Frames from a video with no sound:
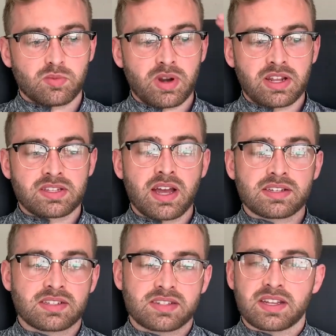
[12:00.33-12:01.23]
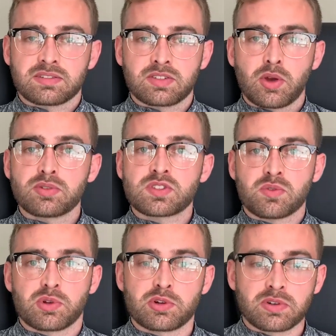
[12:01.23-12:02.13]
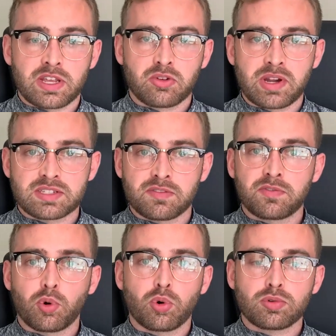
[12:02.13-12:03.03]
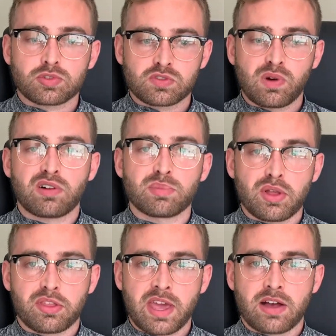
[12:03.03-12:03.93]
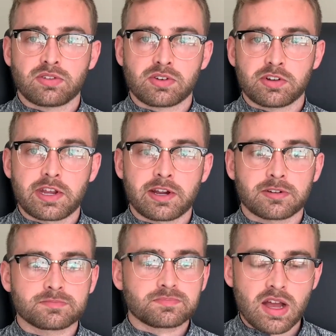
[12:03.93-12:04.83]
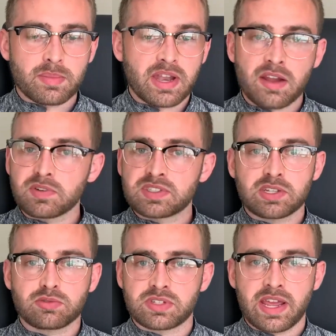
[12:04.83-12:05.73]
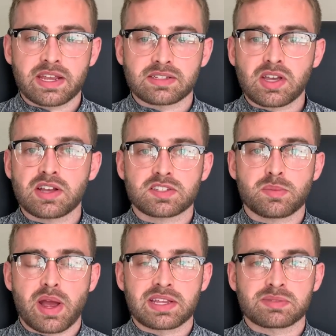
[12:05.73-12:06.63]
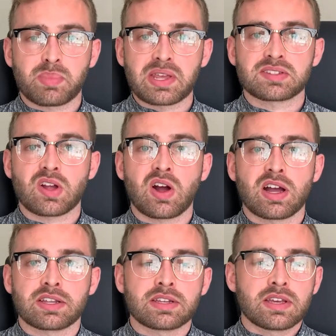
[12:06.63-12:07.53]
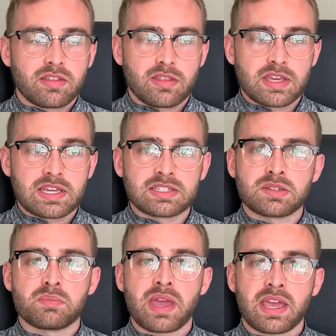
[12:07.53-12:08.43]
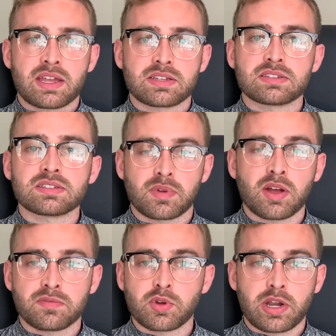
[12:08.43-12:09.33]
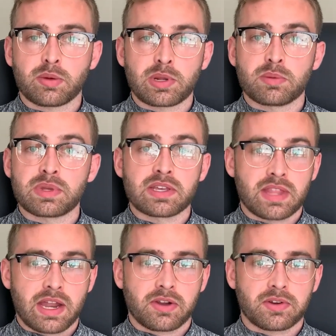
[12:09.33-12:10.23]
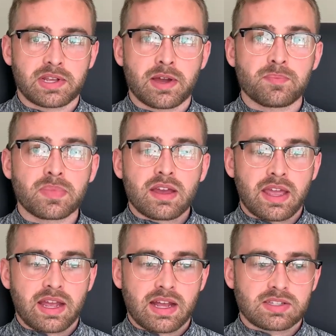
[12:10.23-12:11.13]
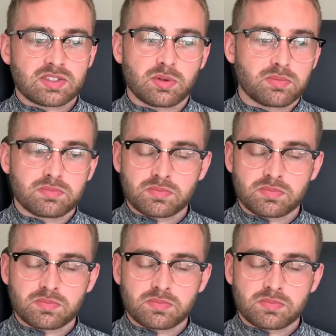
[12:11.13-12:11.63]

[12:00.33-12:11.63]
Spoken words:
what it does is it goes through and creates a full 12-month calendar year, and every single day is customized based on the demand of your Airbnb in that area. And so,